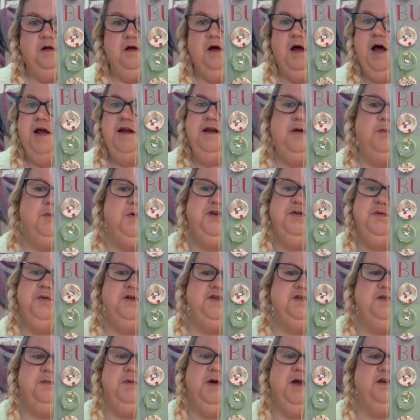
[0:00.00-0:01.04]
I don't know which
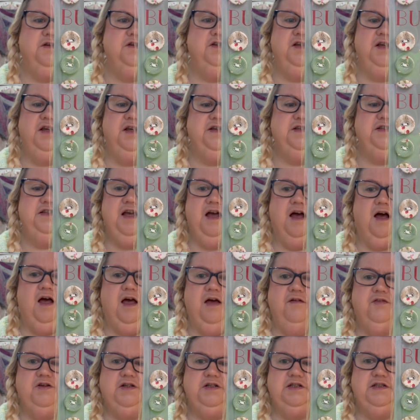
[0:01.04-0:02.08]
ones I'm going to use yet. I
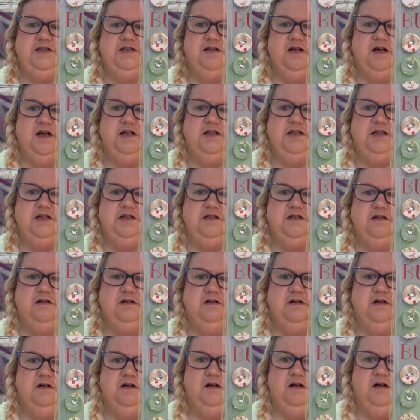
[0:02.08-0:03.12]
haven't decided.
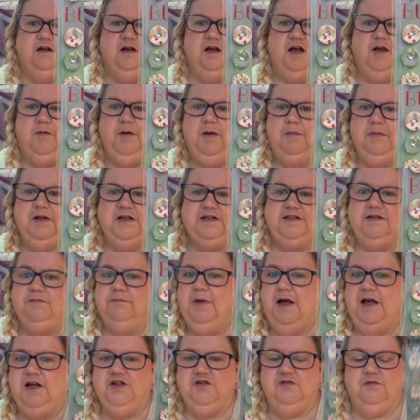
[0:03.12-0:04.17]
I may mix and
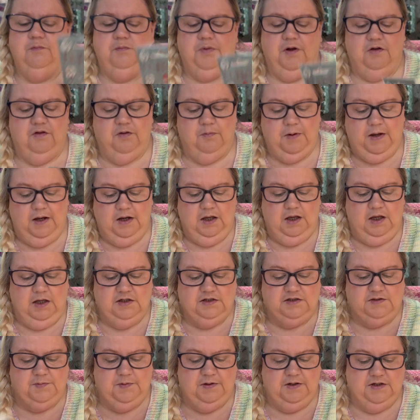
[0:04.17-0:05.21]
match from both
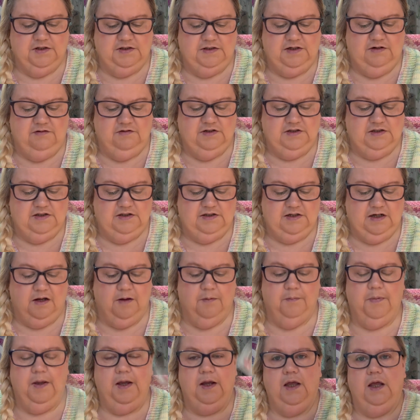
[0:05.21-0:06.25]
packets because there is a
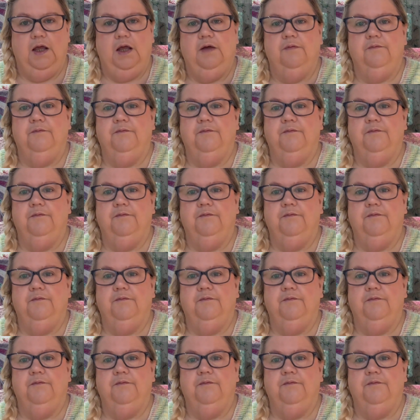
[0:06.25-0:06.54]
second packet.